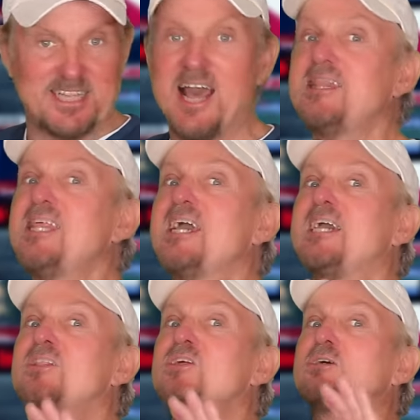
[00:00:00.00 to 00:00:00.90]
I'm
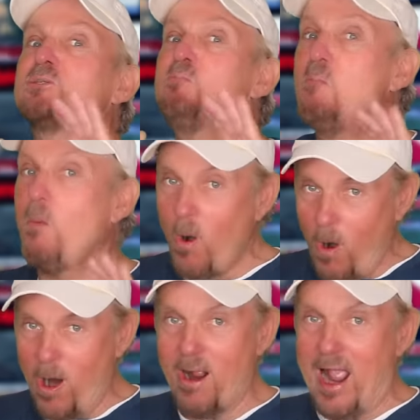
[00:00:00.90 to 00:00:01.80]
thinking there's more